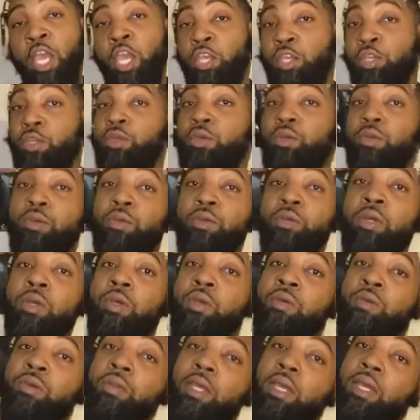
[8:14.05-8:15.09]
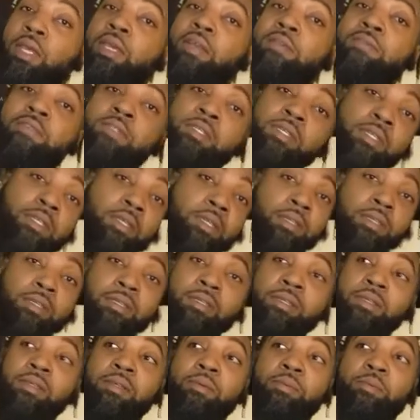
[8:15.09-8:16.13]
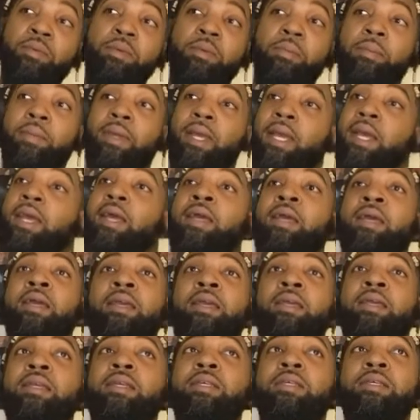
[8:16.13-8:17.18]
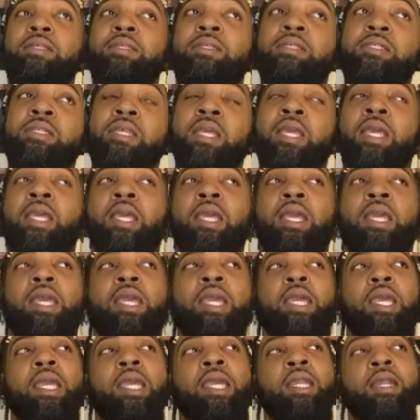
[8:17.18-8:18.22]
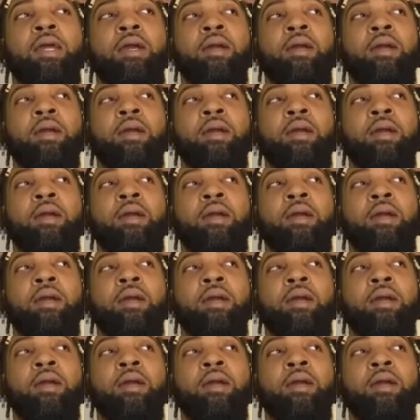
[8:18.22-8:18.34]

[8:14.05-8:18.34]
you don't have to compromise. And